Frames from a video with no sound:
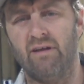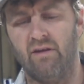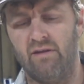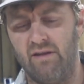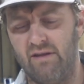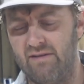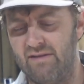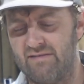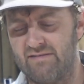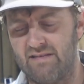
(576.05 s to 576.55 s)

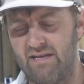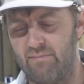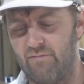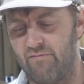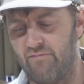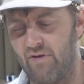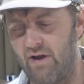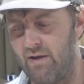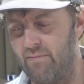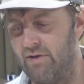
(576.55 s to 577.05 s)
but this timber
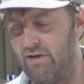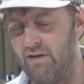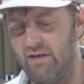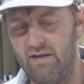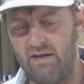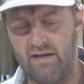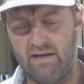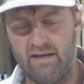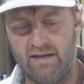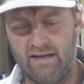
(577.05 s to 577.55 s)
framing,
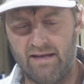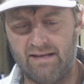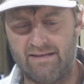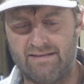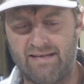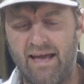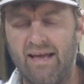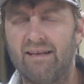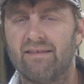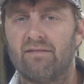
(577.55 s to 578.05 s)
it
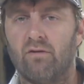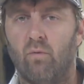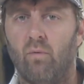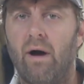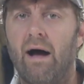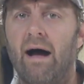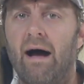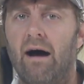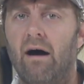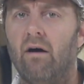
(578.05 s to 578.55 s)
takes a
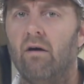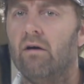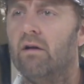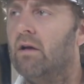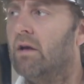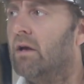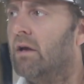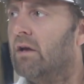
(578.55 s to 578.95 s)
while.